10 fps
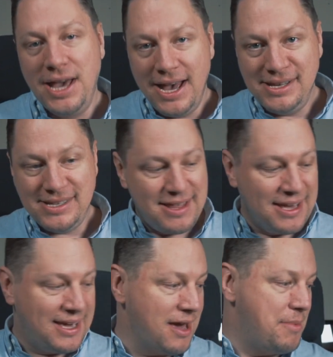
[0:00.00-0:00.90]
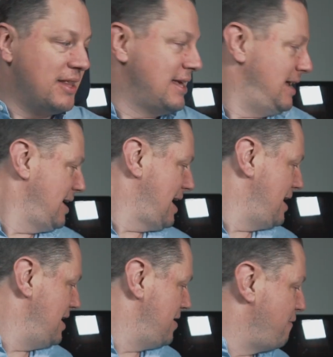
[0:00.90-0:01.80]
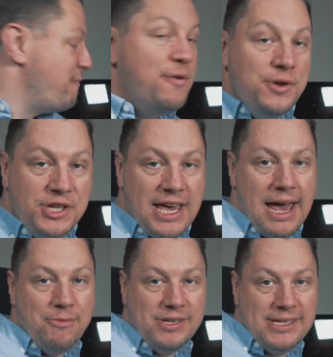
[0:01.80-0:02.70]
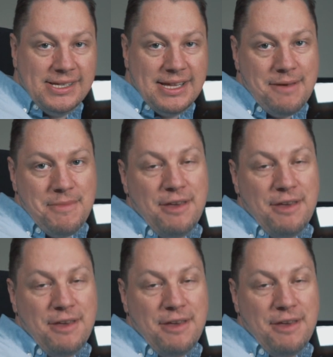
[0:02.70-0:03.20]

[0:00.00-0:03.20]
guys thinking about getting any of the Fuji camera system?